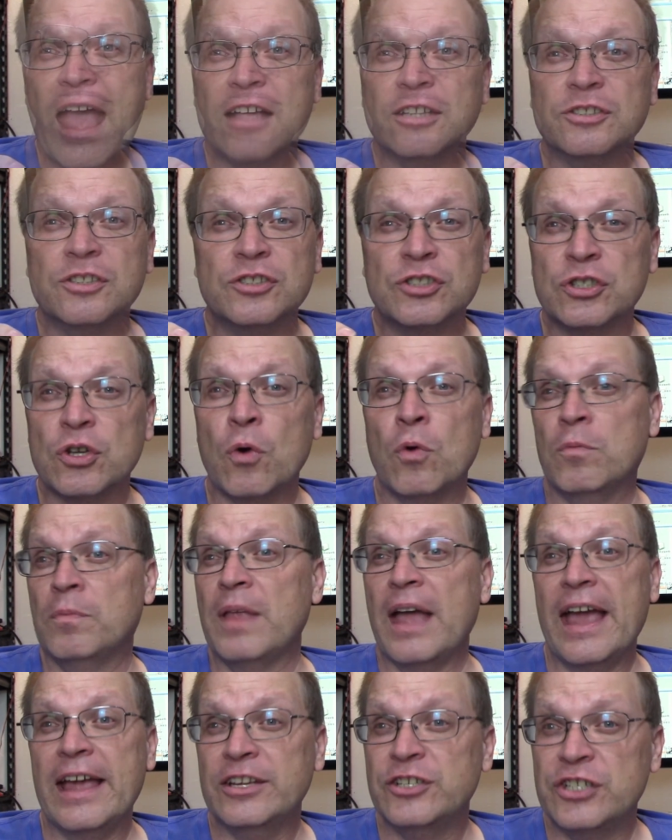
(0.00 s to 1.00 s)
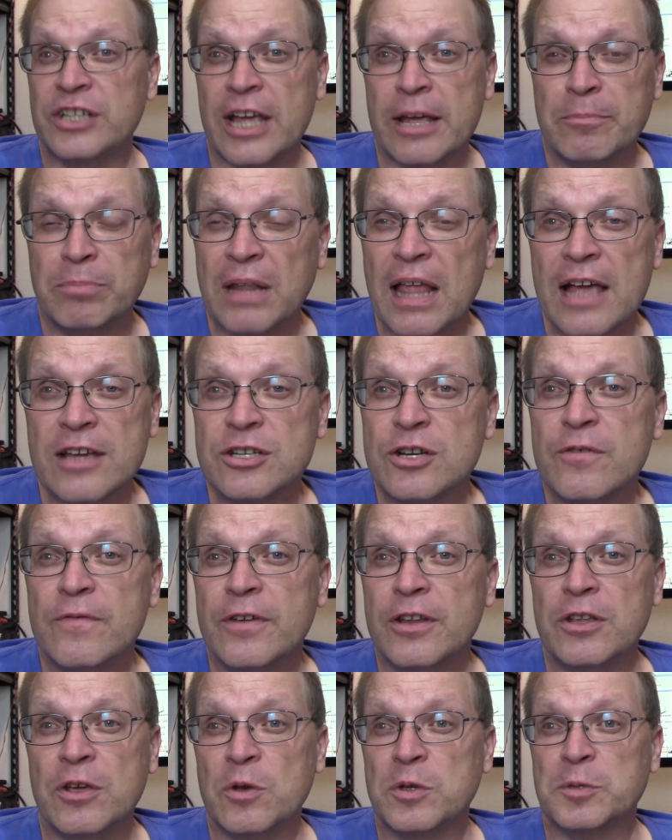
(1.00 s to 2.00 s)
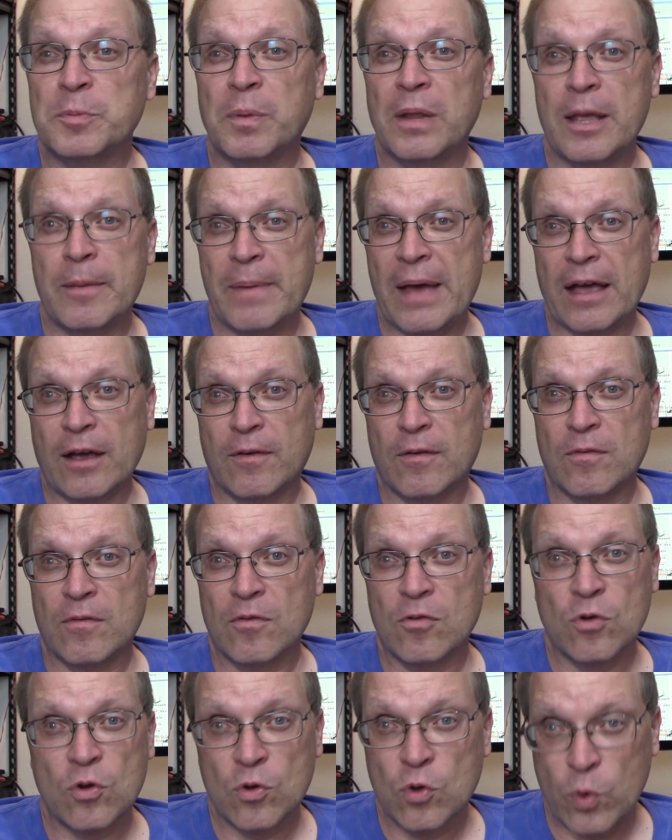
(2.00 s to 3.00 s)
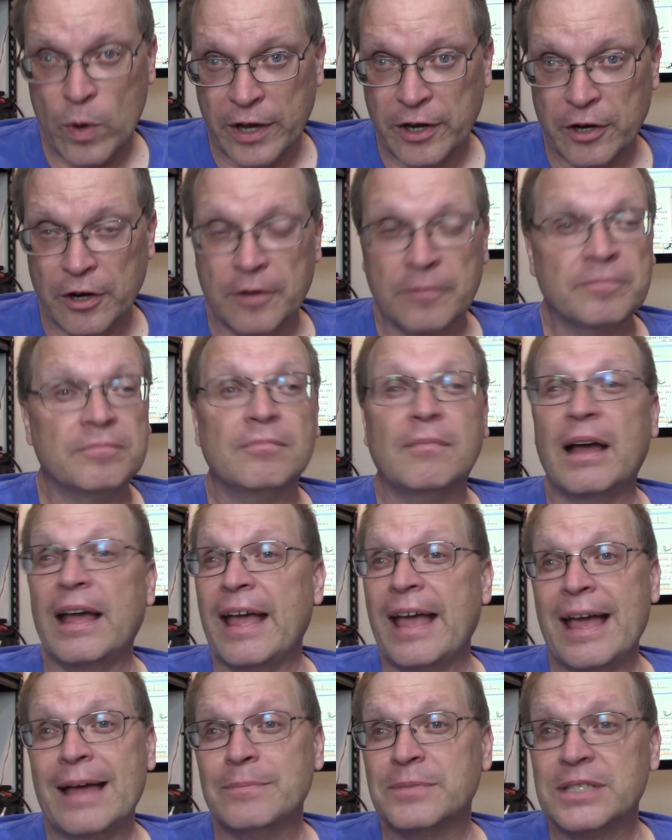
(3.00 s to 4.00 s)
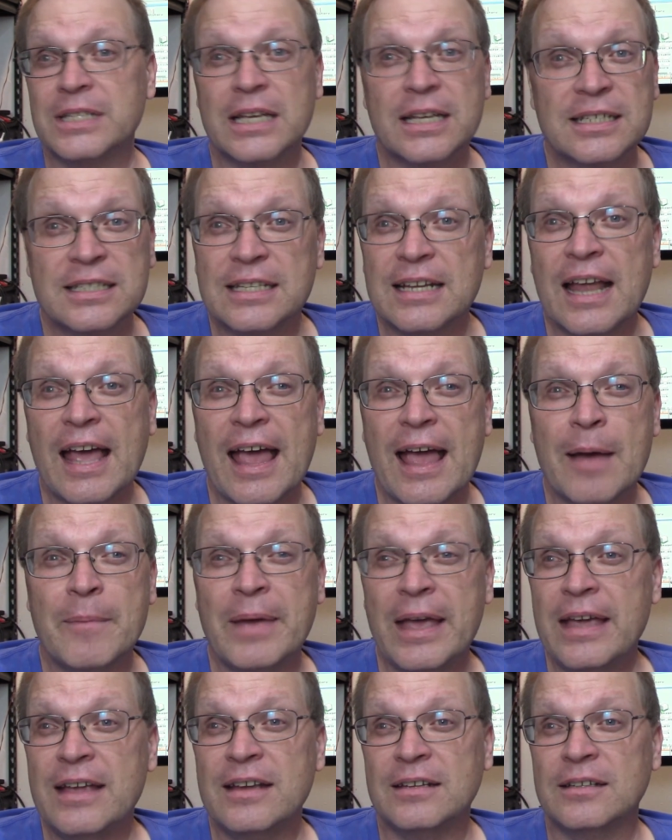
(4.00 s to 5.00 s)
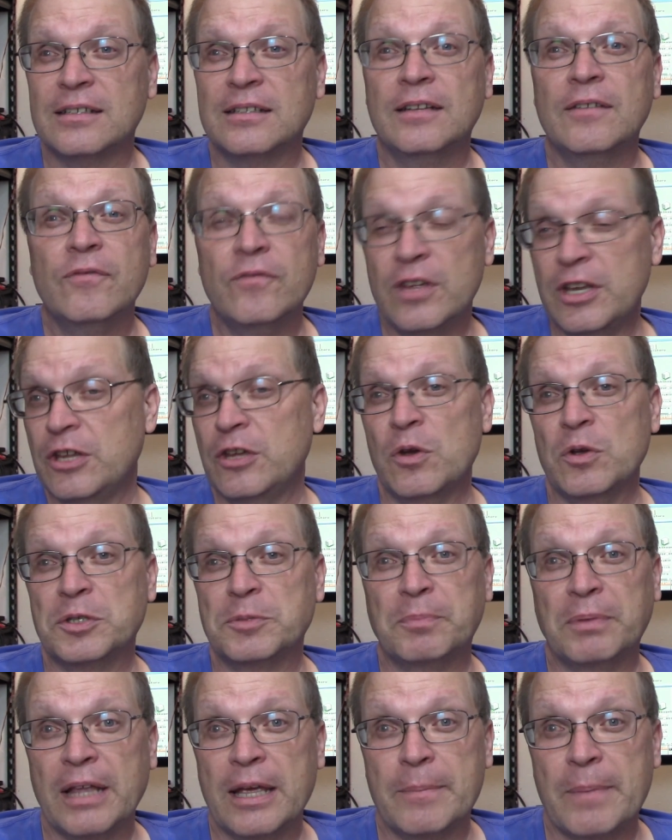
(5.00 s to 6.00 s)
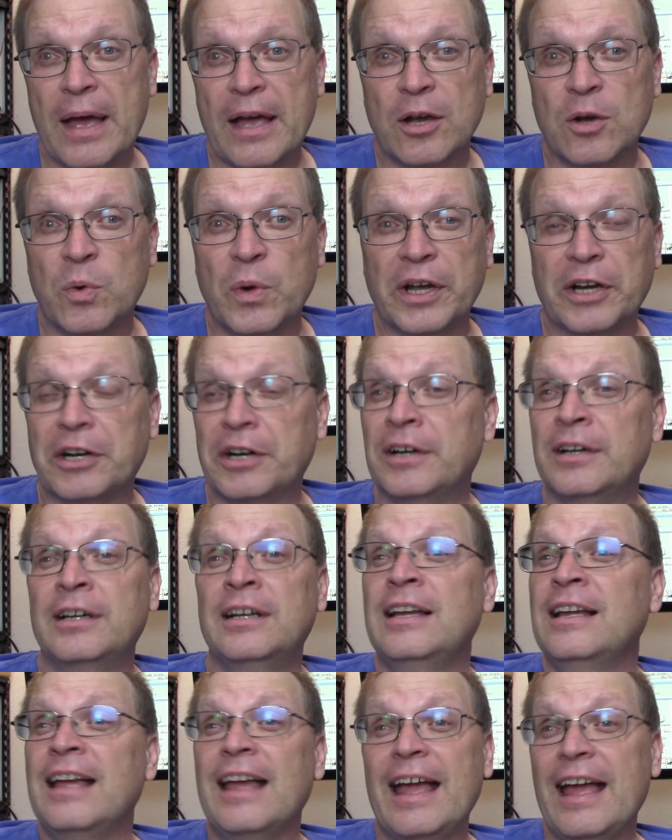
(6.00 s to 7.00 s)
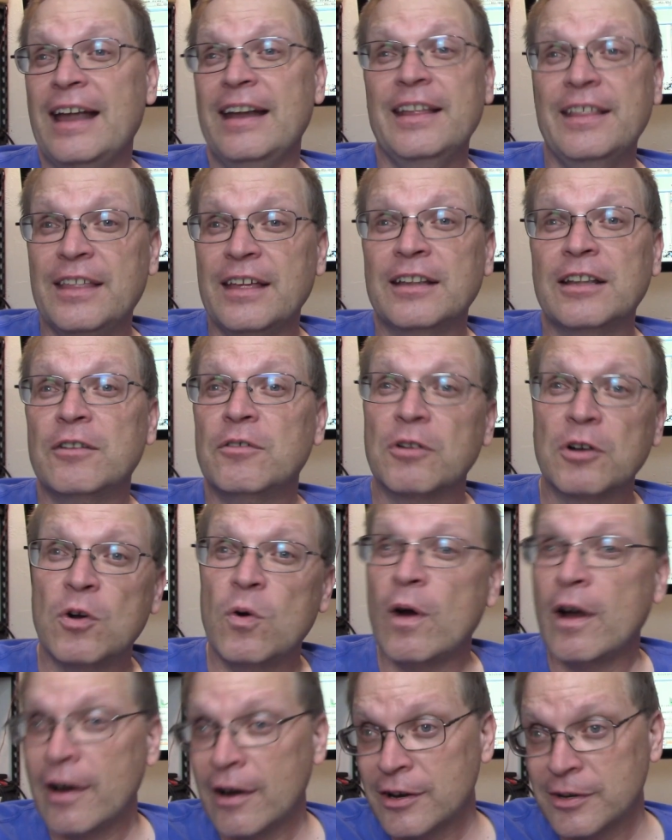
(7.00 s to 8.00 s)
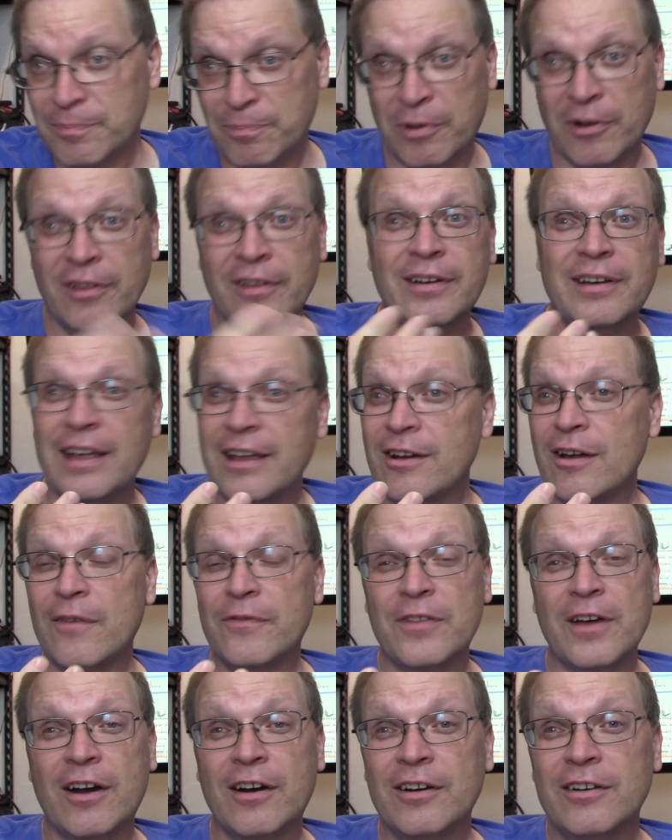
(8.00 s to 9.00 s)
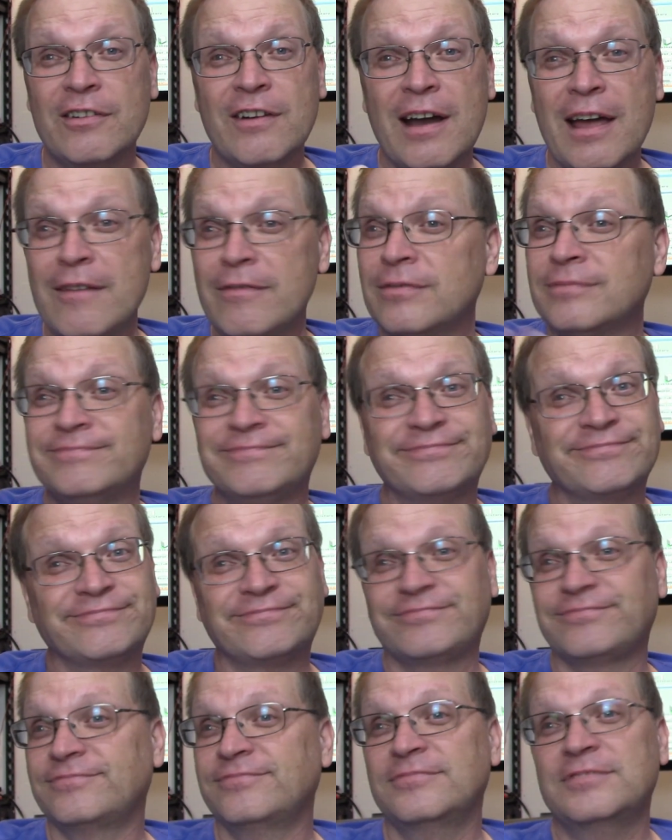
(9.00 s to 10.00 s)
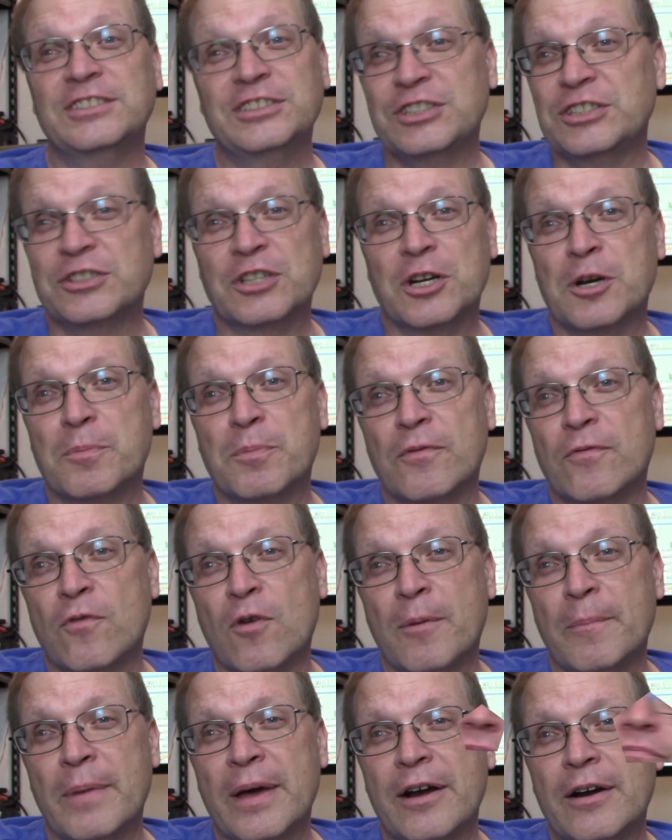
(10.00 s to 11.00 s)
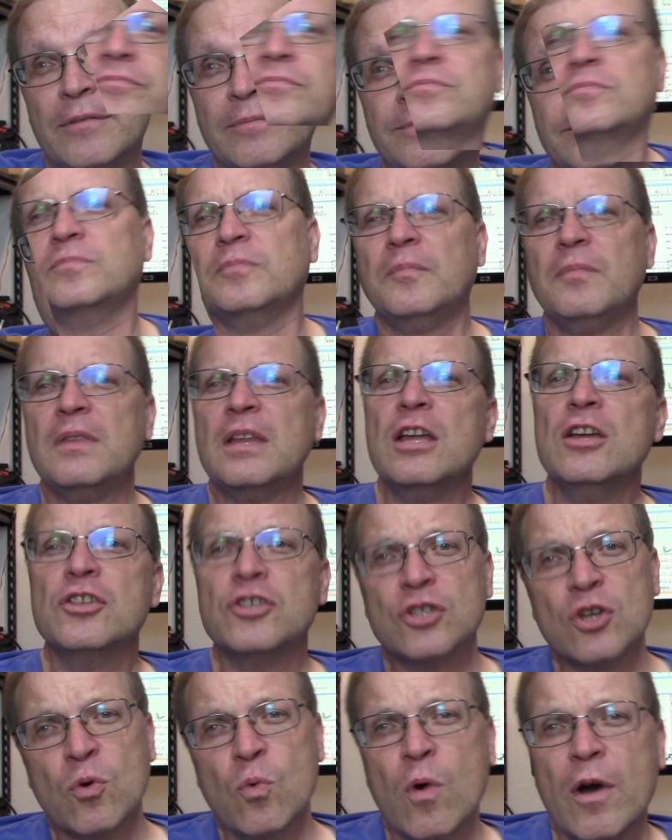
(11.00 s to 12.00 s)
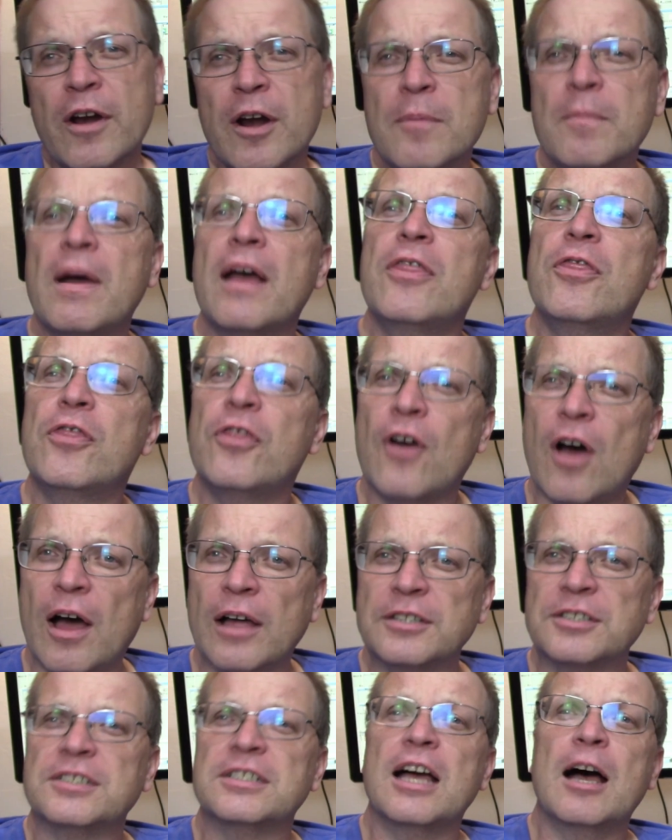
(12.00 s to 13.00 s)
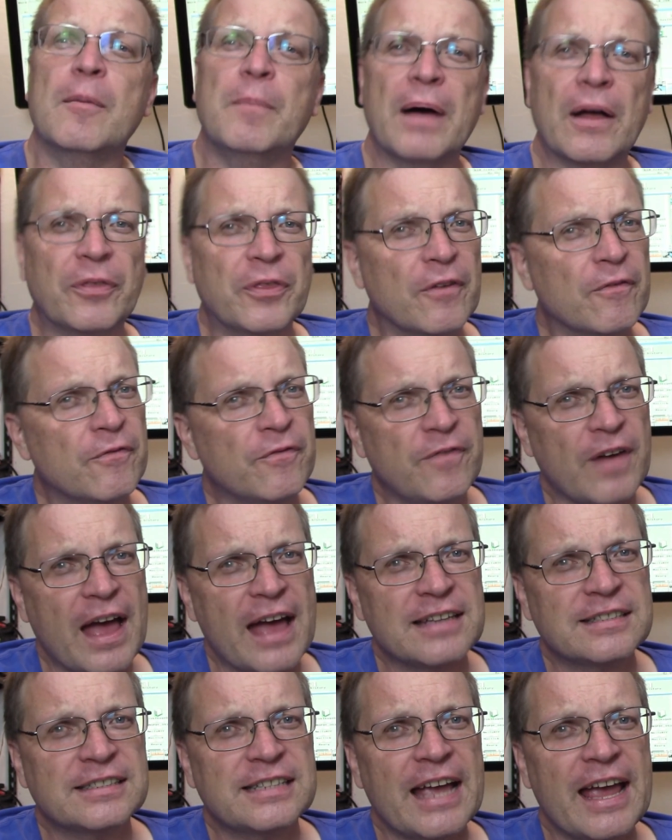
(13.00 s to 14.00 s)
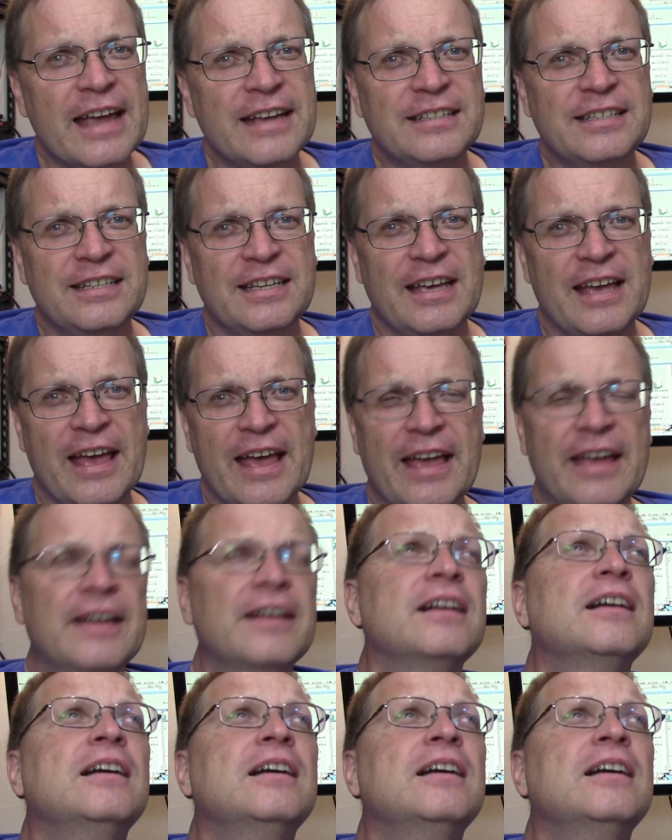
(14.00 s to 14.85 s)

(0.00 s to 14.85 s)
So AGA Blaster videos play back quicker. My Ham 6 and Ham 8 videos play back quicker. Anything that requires pulling data off the hard drive, just going to perform better. So what are my thoughts about the FastATA